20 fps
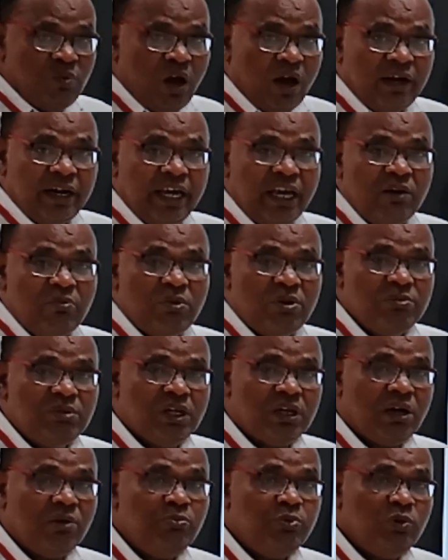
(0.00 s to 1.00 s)
block diagram of the
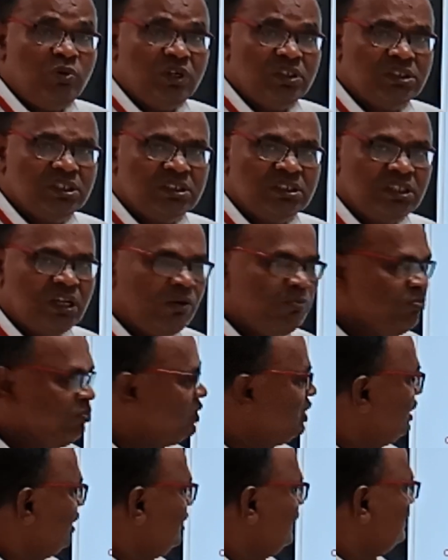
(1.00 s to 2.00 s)
computer system.
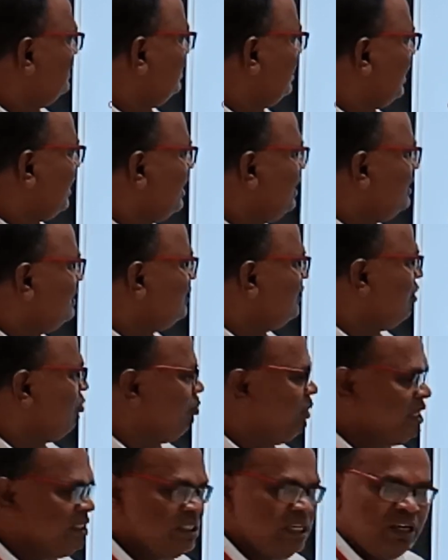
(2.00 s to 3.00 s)
Second is the
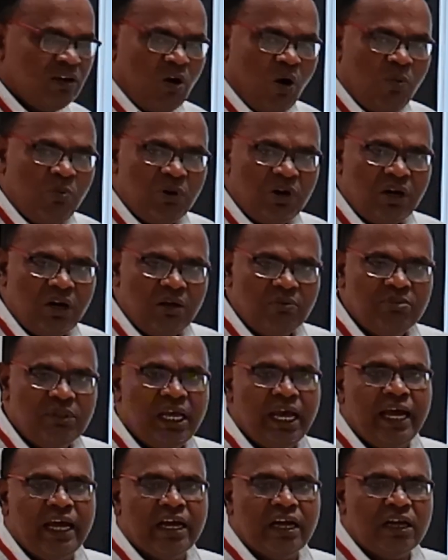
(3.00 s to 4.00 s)
basic component of
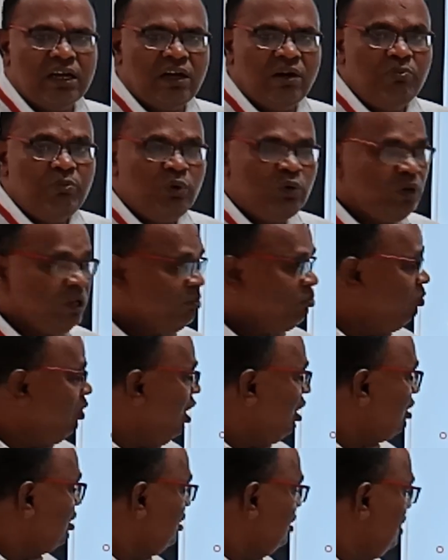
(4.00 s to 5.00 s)
the computer
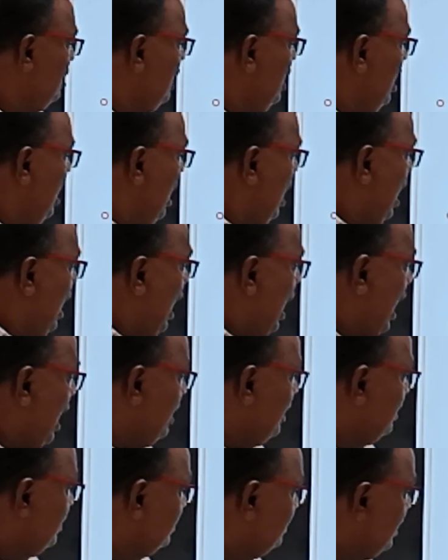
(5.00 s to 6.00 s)
block.
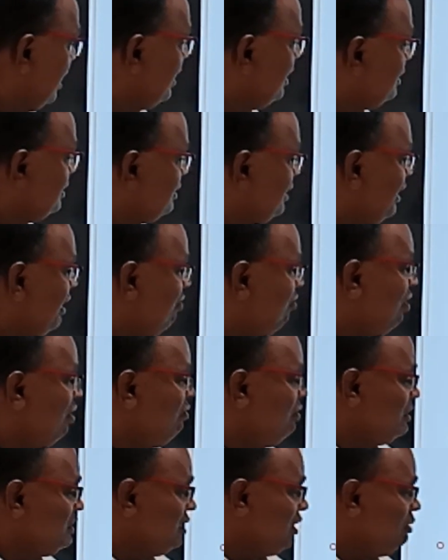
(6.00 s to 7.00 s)
And the third is the
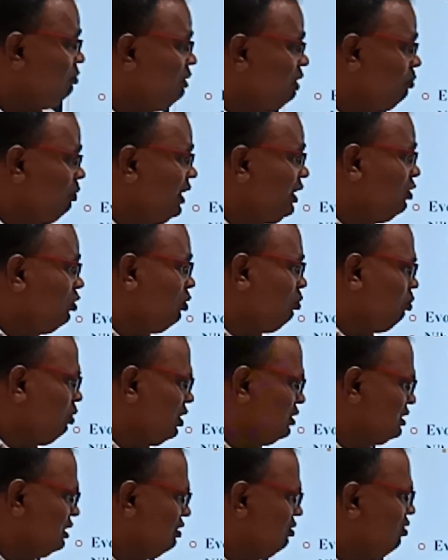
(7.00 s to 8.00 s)
evaluation of the
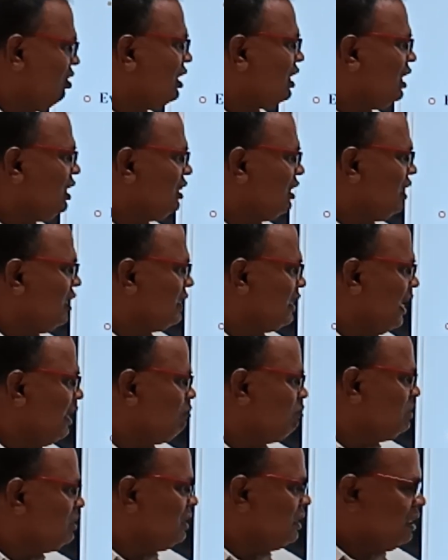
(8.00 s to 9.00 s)
microprocessor. What are the
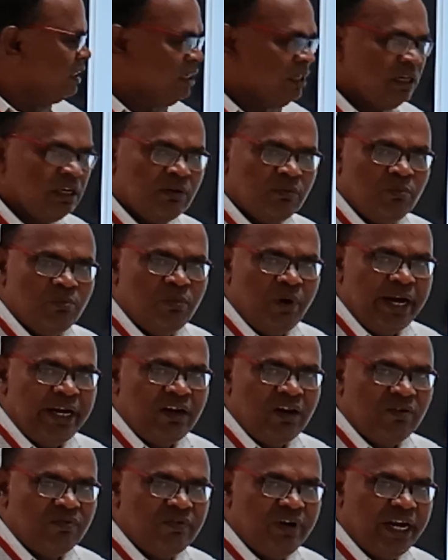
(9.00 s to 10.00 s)
types, byte
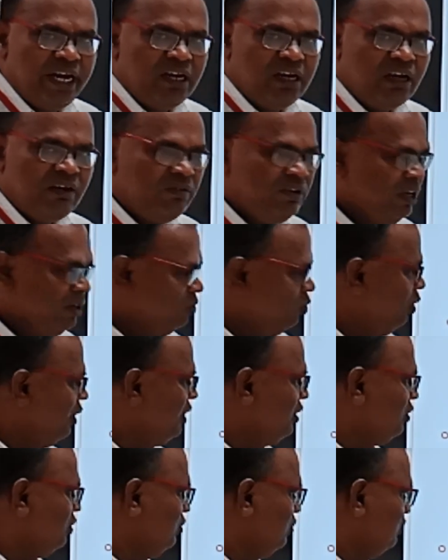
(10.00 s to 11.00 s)
of data we are
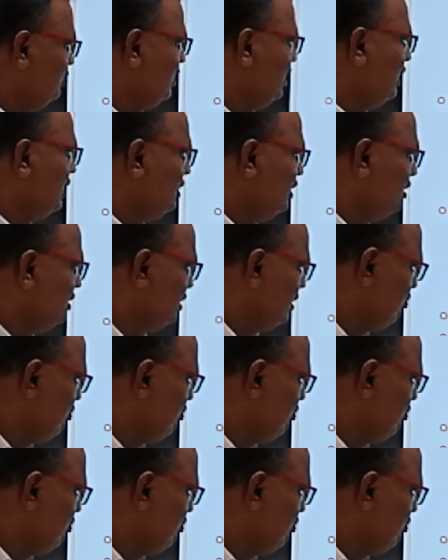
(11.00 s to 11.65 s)
going to use in this